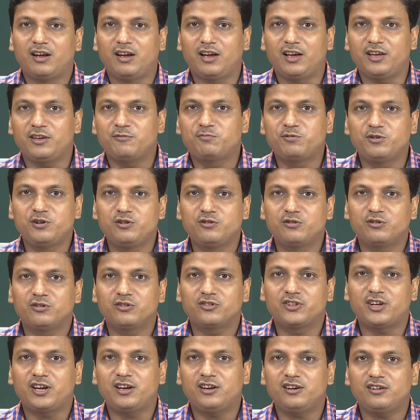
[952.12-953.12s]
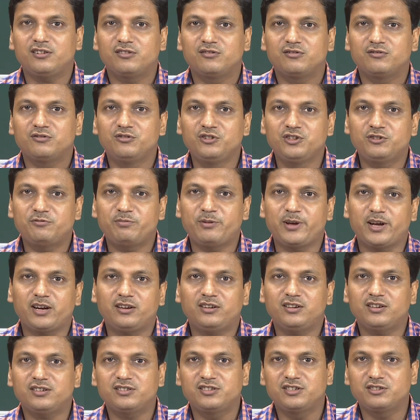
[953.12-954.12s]
if we know the which
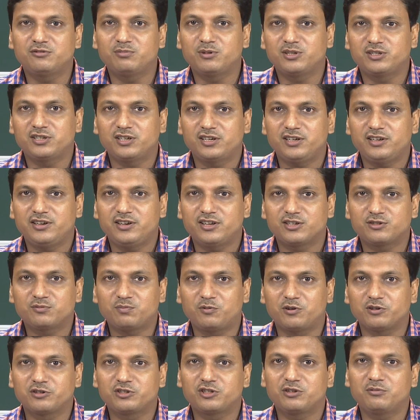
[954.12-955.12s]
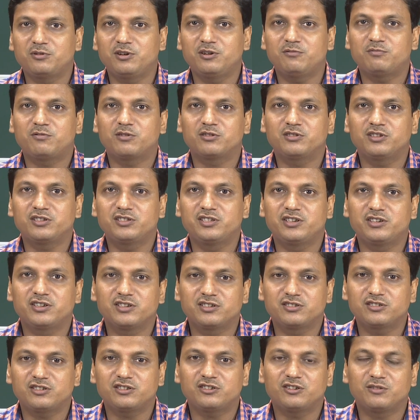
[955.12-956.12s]
factors is basically responsible for the
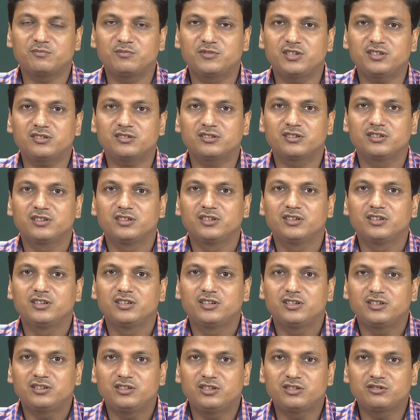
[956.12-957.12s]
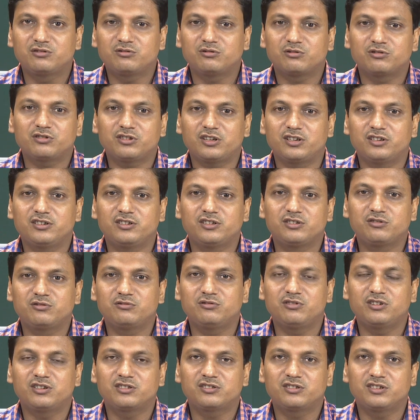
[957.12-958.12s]
generation of this distortion
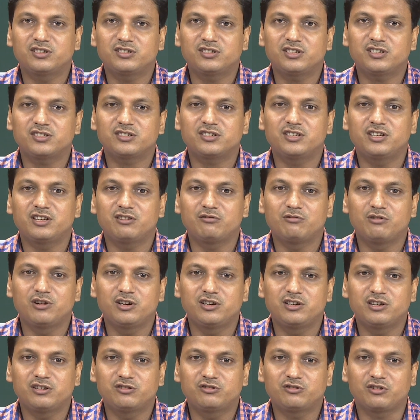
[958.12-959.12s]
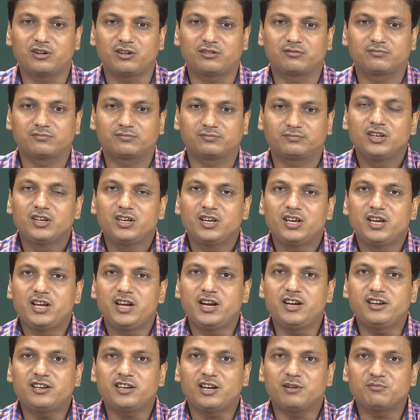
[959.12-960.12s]
residual stresses in a welded joint.
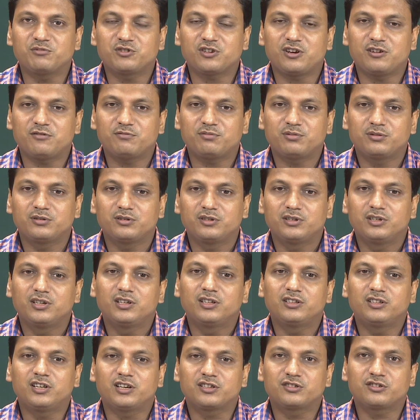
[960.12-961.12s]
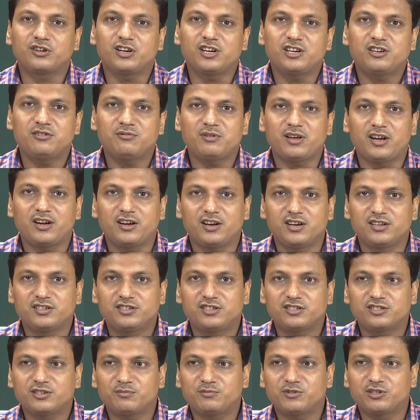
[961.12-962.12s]
In terms of the
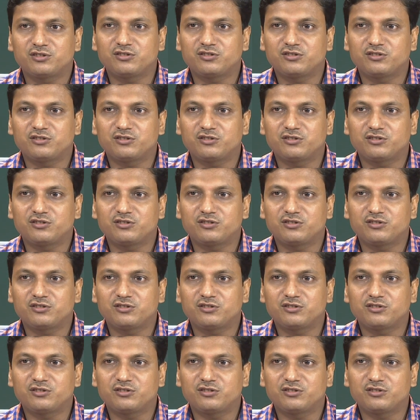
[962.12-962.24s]
analysis of the